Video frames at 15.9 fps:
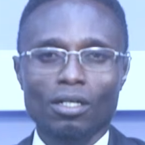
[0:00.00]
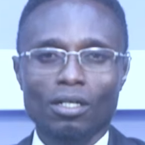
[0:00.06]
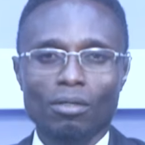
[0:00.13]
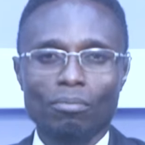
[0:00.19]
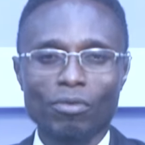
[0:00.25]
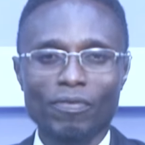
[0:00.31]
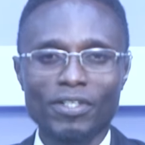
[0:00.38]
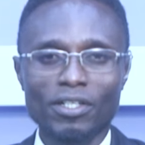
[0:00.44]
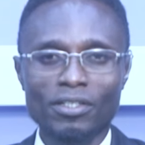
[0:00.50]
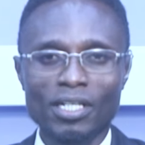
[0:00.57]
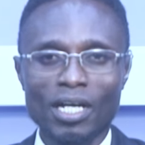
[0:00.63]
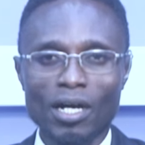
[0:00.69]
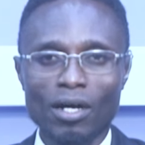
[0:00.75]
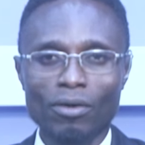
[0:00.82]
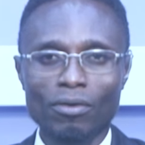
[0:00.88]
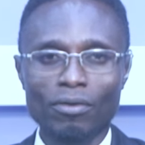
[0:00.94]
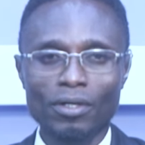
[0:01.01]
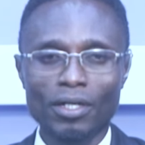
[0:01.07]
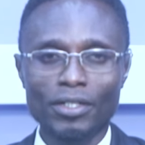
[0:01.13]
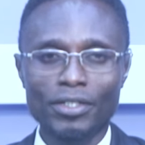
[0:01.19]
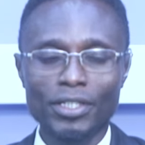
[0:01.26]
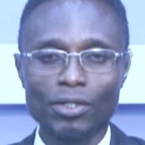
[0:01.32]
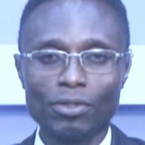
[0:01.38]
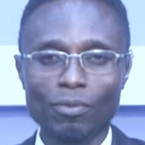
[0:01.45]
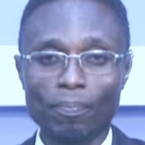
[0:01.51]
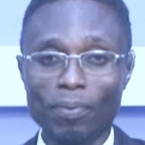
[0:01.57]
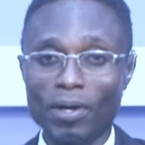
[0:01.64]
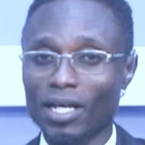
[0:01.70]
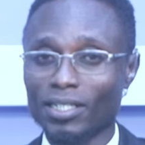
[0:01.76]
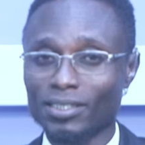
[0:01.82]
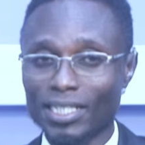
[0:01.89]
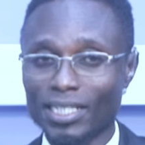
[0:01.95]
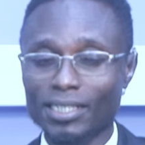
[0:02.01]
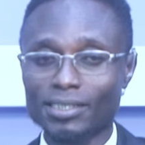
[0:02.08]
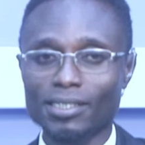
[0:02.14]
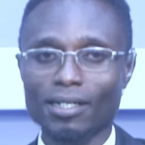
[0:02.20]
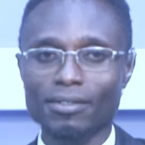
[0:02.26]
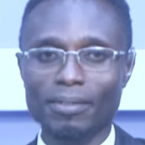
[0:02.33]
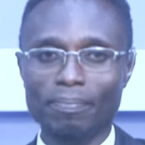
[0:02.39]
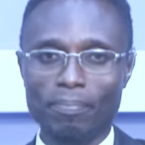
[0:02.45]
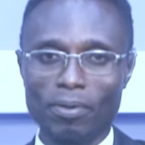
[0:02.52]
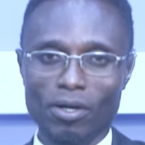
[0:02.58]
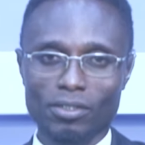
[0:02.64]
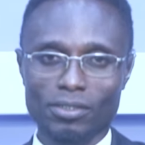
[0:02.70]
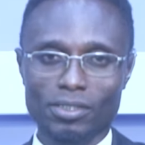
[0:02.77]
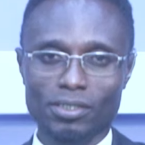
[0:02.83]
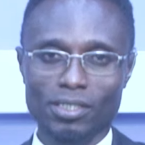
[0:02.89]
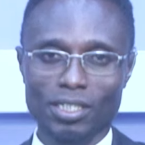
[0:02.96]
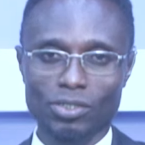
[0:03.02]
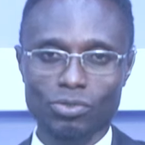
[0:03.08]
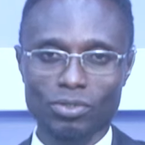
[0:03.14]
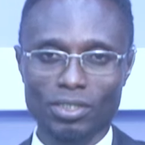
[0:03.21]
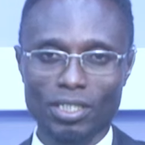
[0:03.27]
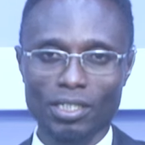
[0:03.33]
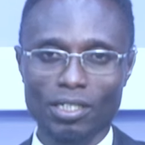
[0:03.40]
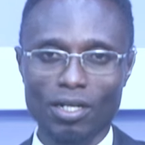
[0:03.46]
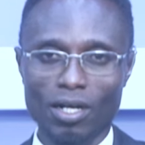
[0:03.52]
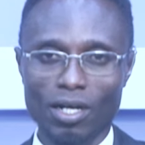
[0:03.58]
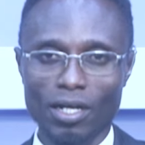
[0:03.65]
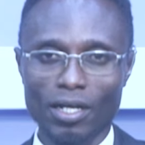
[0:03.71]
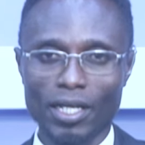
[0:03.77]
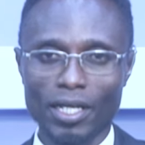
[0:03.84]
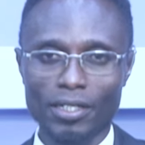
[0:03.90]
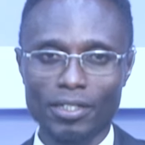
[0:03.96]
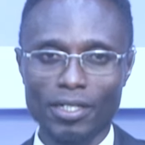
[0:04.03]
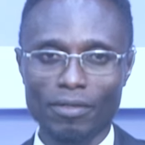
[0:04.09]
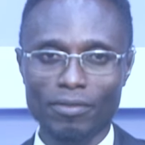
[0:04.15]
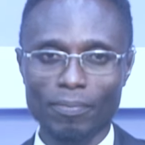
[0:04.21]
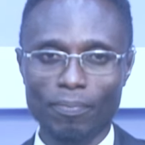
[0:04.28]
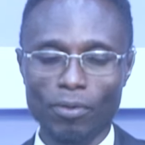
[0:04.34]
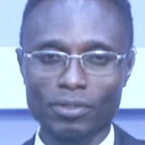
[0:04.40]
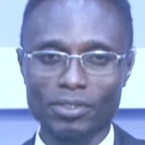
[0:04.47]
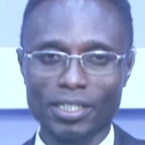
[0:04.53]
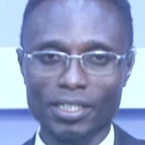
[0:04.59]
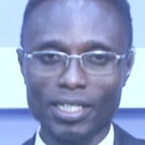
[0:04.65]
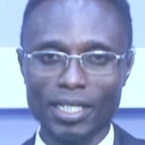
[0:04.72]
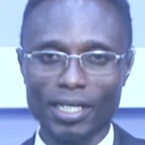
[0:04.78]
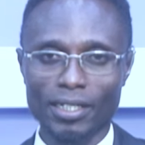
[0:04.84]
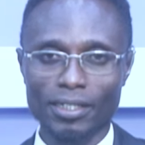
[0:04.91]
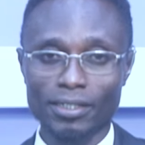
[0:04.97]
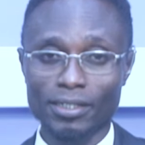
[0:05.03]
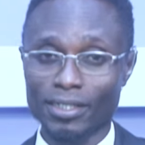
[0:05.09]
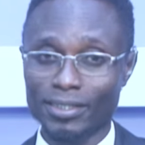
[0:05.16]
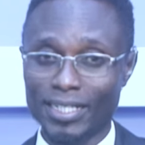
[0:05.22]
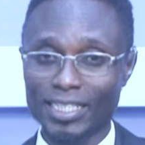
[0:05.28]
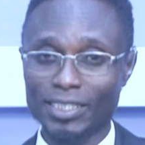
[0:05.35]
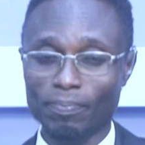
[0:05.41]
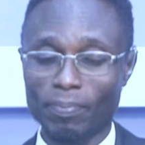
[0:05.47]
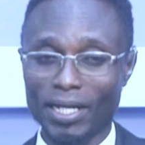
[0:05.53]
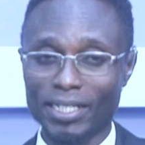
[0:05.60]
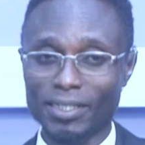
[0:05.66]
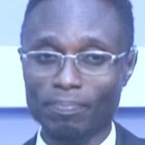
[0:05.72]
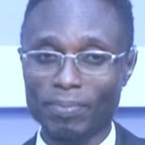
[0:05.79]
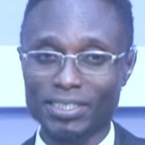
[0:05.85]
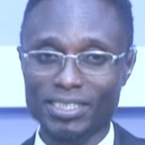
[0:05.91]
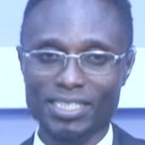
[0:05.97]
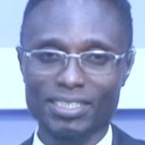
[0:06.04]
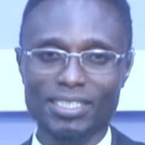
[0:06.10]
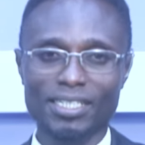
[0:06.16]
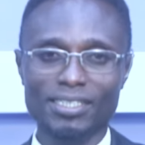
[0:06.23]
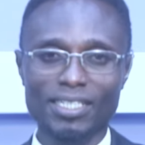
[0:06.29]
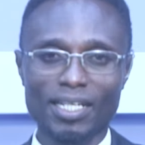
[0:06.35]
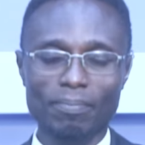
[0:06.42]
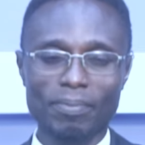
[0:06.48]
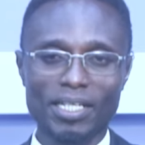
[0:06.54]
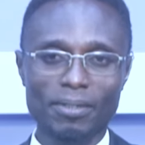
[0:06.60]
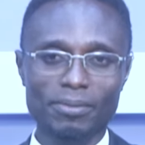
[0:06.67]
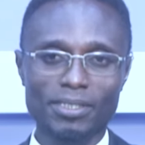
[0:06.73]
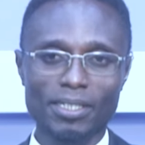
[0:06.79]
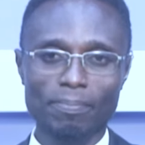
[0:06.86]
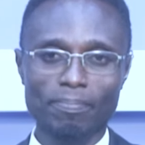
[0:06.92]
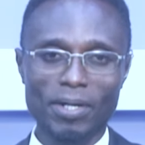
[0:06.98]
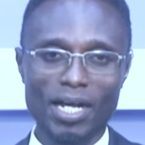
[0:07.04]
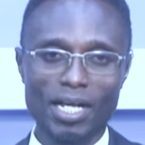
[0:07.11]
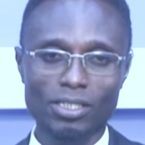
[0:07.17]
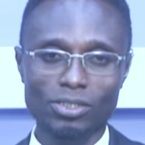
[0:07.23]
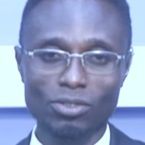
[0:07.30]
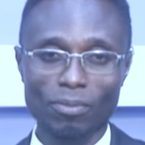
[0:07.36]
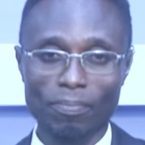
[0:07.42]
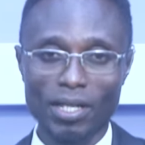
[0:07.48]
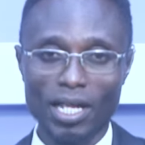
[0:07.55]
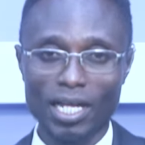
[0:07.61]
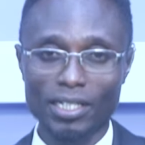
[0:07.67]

Moving on now, a new power sector report as we take our earlier report again that despite the persistent epileptic power supply